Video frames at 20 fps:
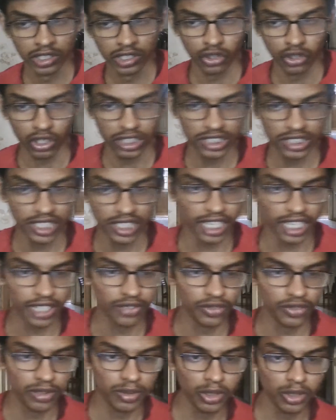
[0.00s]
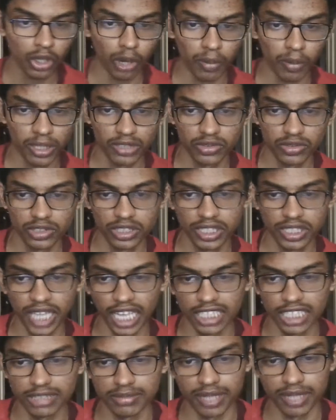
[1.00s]
Doxycycline will be complex with the
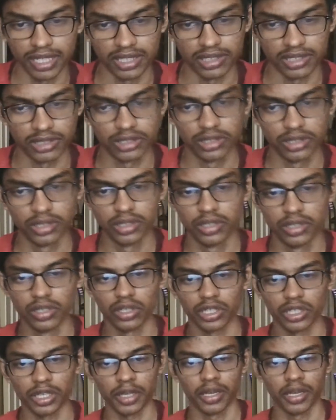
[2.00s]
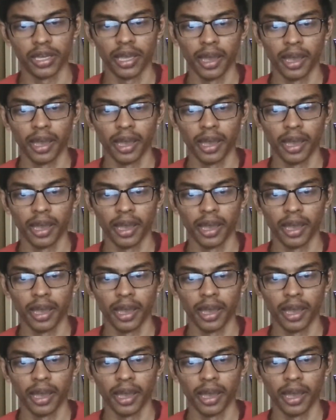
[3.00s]
calcium ions. Okay.